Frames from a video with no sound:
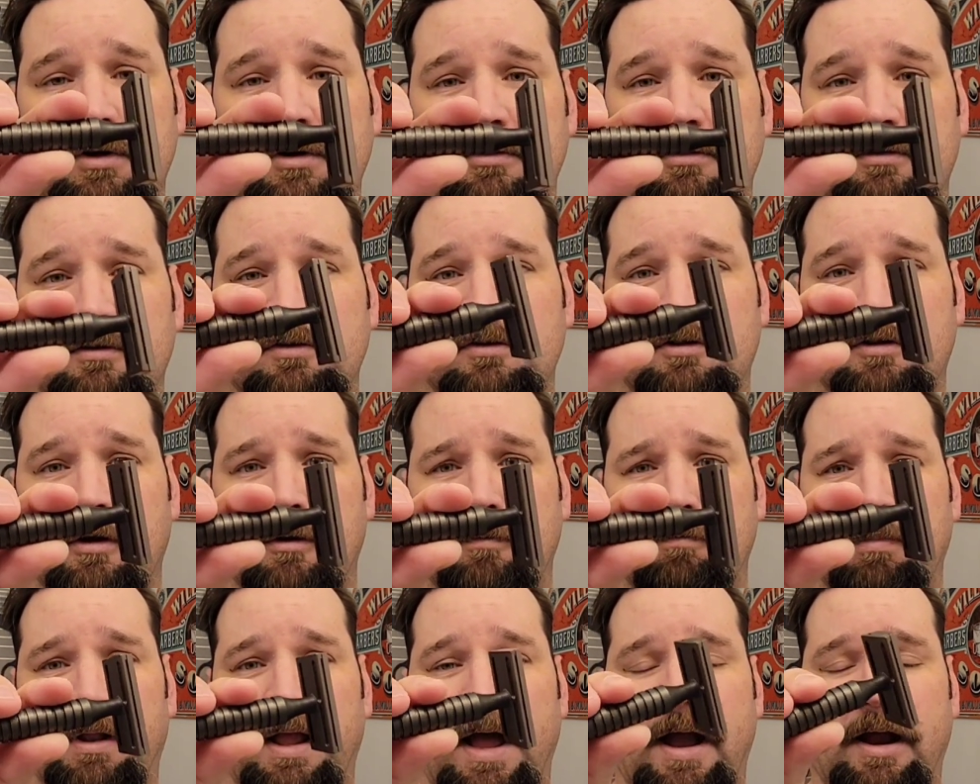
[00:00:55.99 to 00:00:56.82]
This is a
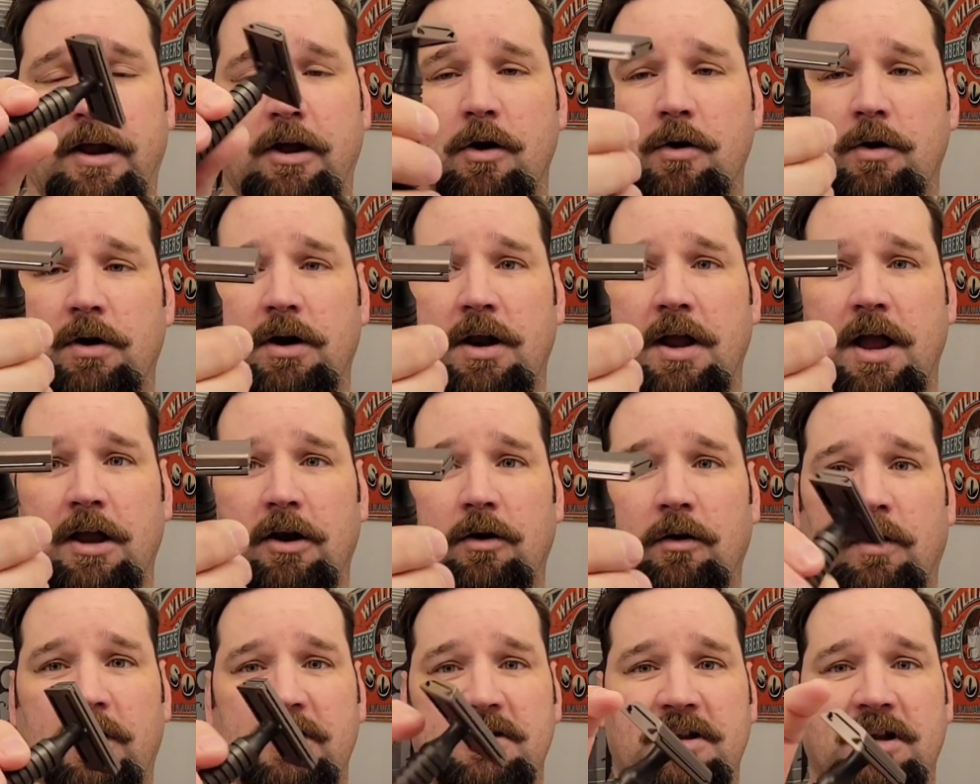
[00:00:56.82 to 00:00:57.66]
black coated
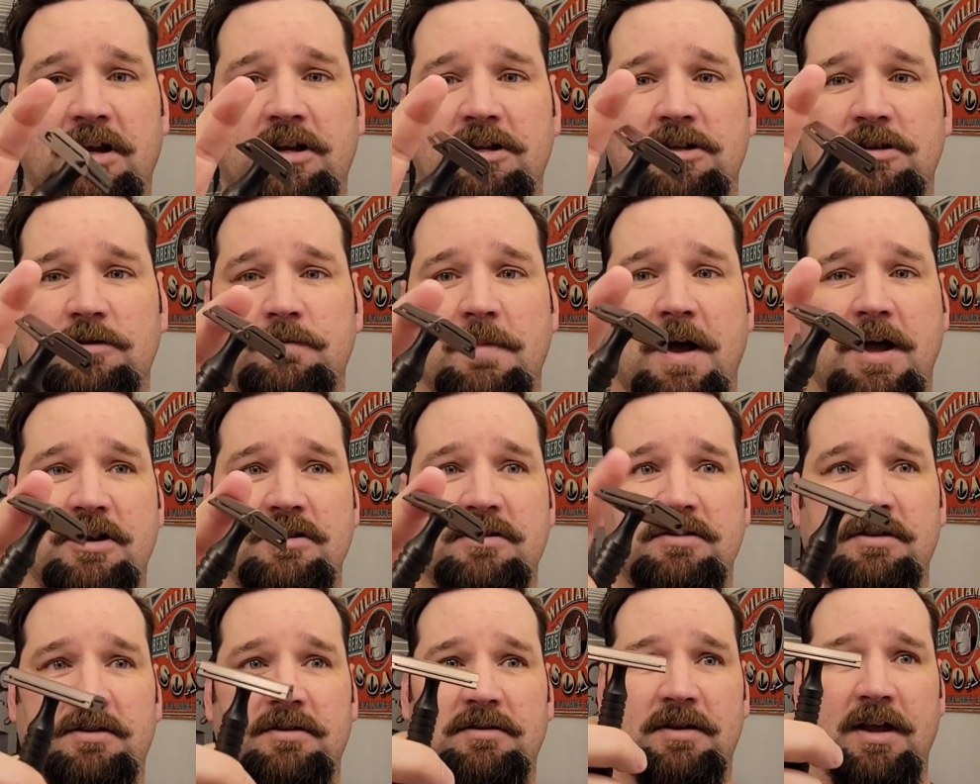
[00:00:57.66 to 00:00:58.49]
handle. I think it just
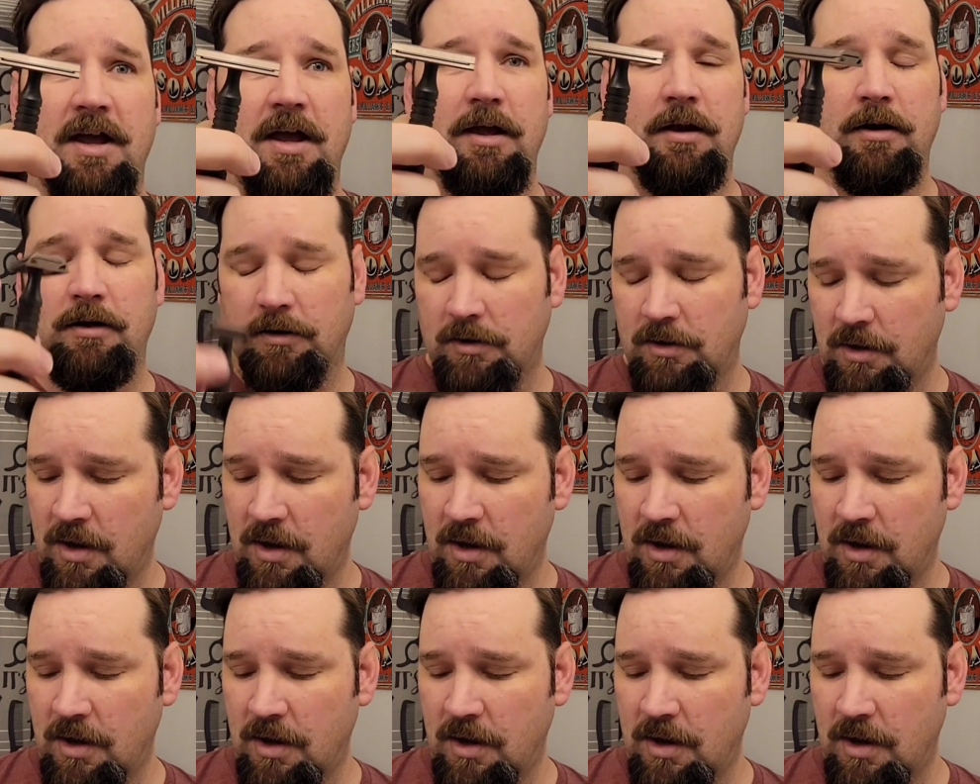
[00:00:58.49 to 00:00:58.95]
matches this head.